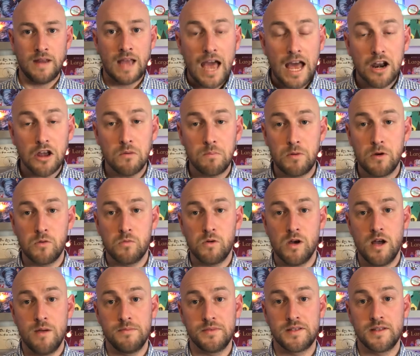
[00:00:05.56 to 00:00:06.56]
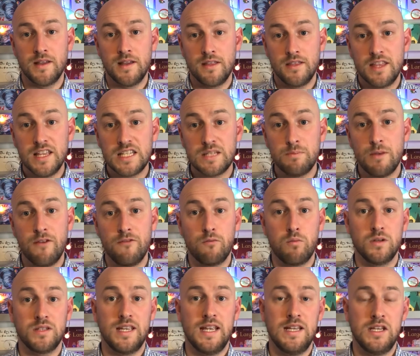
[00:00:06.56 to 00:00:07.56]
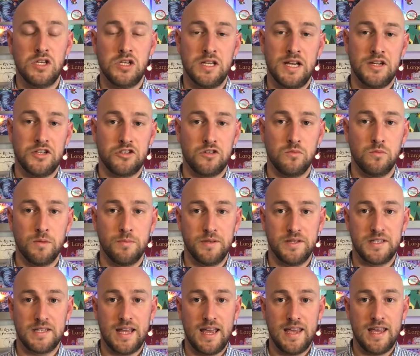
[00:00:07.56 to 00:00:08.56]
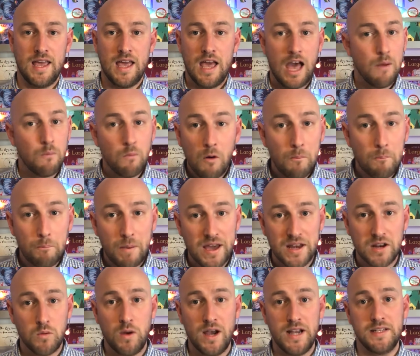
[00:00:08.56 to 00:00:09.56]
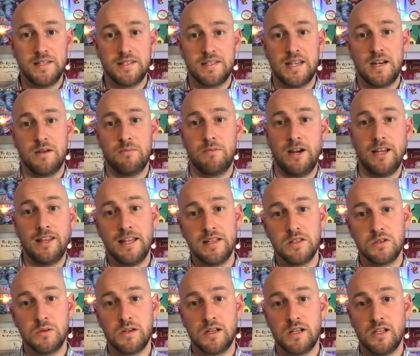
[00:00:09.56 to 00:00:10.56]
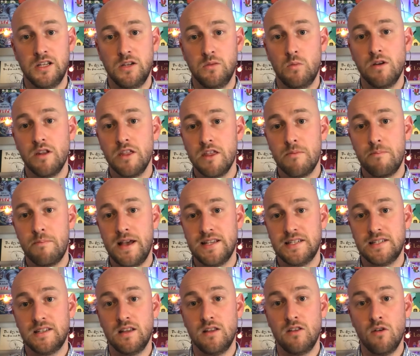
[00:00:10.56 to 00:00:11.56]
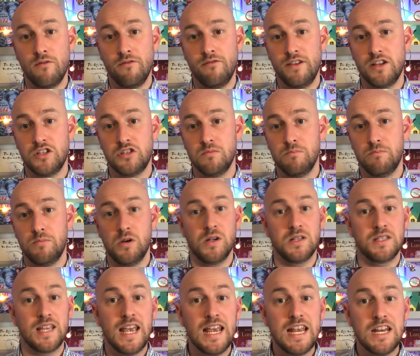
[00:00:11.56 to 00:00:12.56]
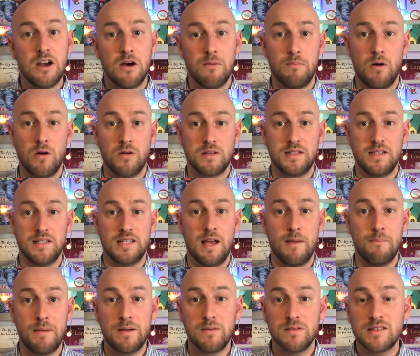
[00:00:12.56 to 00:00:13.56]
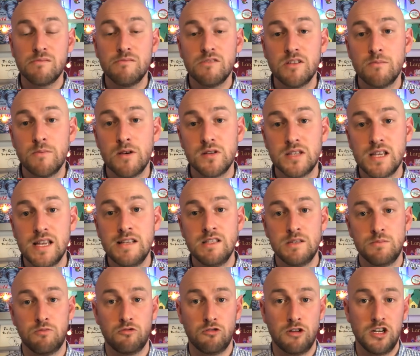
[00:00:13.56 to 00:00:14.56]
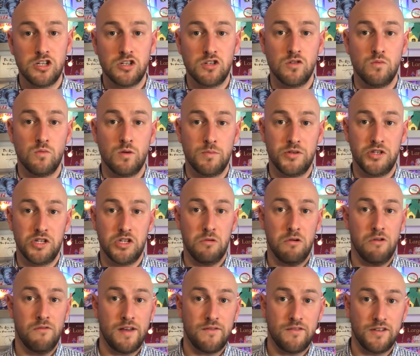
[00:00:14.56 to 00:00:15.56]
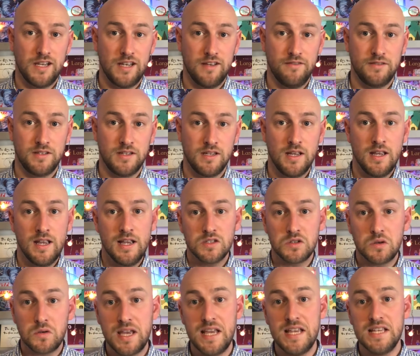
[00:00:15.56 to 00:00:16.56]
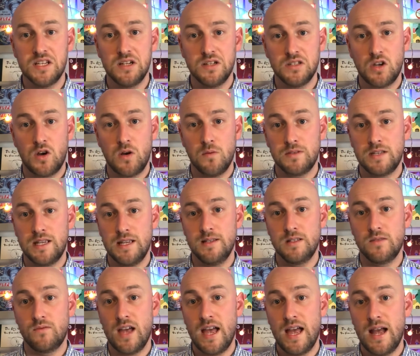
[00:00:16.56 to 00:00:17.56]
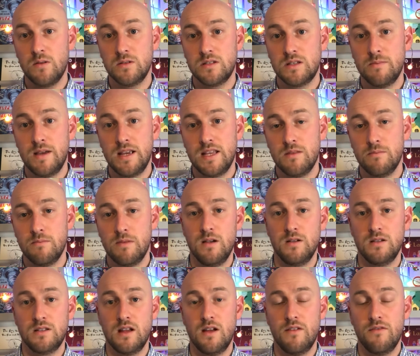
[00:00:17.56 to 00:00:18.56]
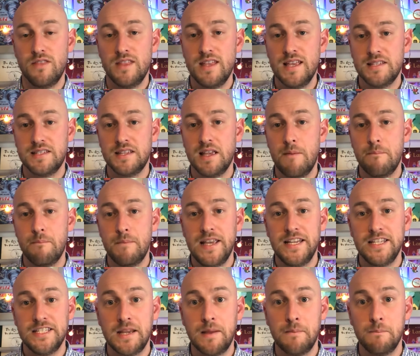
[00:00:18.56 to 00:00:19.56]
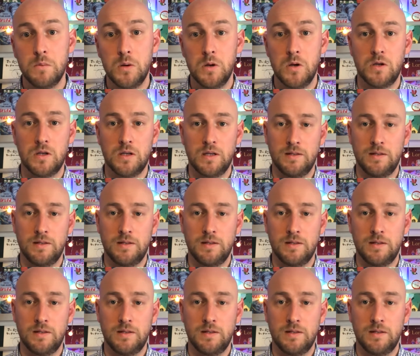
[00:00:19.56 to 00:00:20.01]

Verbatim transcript: Hello bookworms! This month was International Women's Day, and what better way to celebrate than to include one of the best non-fiction books in our boxes about some of the most inspirational women who have ever lived. So here's our top tips for how to make the most of this amazing book.